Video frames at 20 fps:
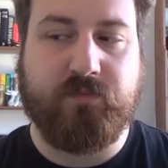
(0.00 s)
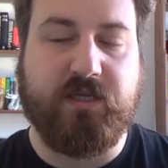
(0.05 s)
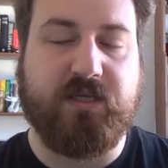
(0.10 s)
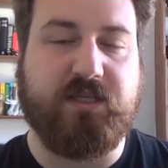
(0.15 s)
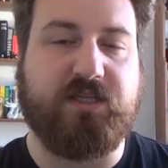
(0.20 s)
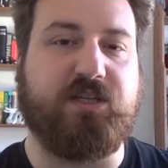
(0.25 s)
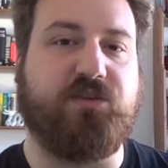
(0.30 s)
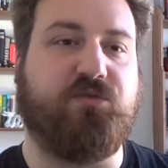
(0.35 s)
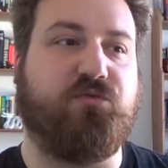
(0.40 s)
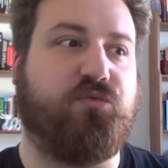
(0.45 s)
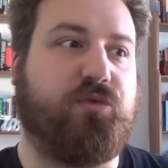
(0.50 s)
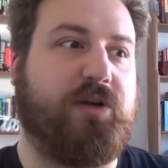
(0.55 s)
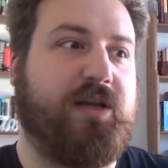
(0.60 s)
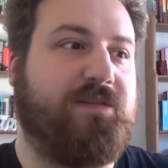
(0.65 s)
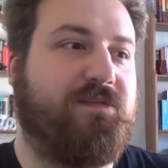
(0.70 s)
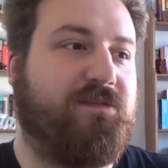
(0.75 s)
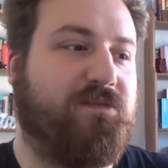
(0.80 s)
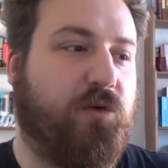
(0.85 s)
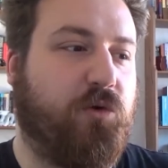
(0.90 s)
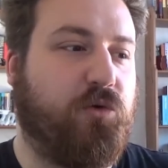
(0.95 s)
She
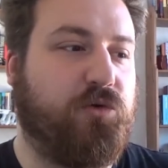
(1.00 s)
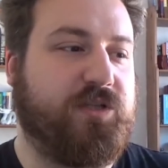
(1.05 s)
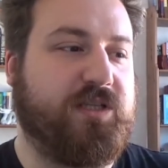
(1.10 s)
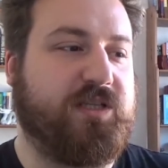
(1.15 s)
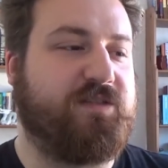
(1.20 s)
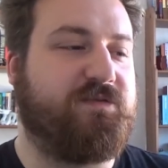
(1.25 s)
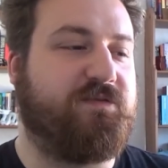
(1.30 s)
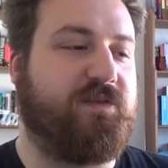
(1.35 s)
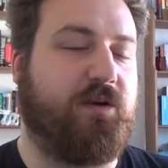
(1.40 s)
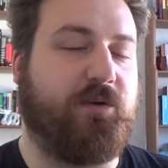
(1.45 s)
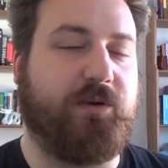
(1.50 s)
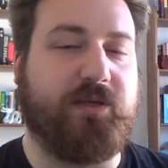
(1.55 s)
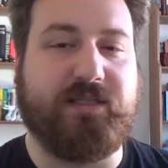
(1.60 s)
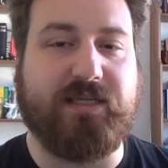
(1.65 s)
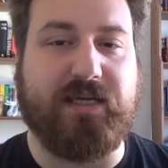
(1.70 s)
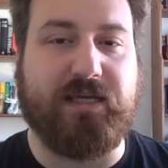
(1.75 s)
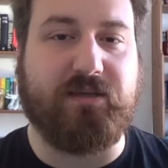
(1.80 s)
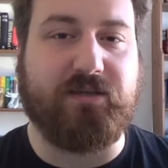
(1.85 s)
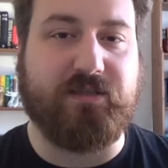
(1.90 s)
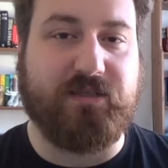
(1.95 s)
reforges fairy
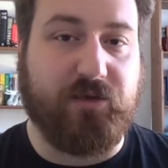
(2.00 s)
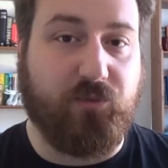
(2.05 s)
tales